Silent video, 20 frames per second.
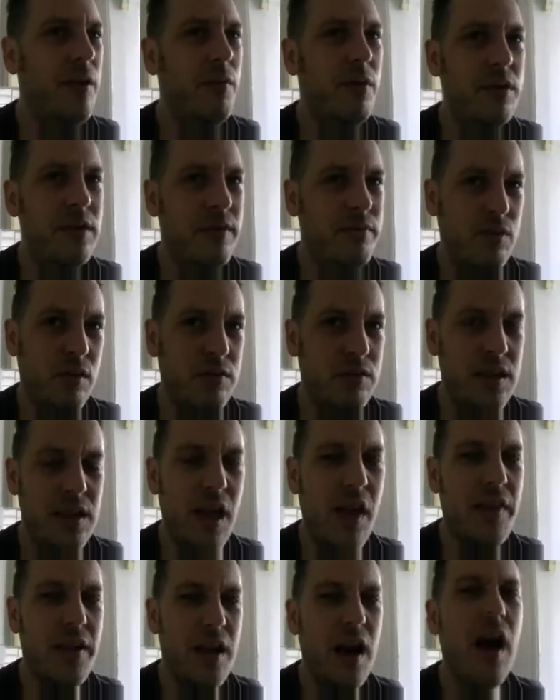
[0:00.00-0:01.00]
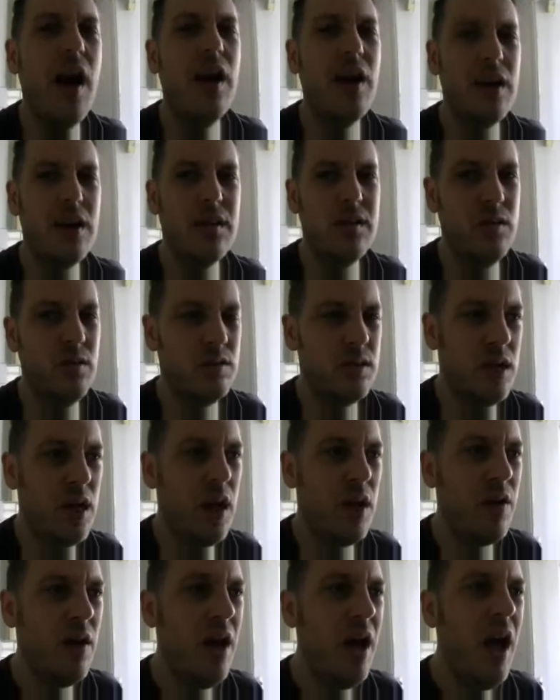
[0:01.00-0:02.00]
And once I've talked to the other guy, I'm going to talk to
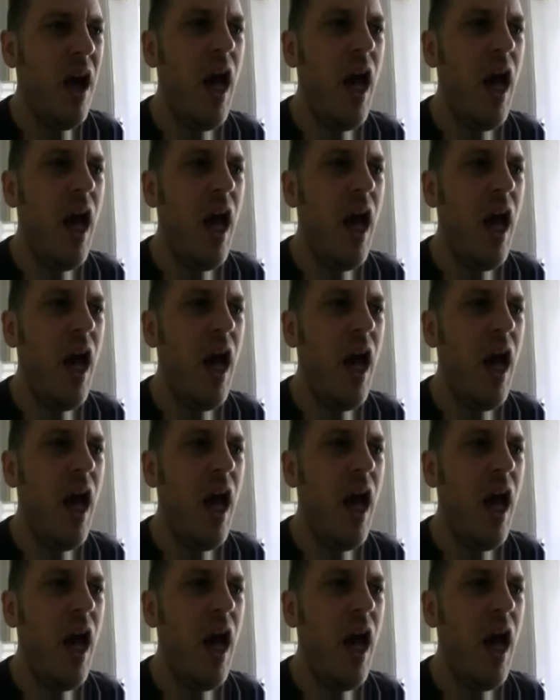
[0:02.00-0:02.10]
you.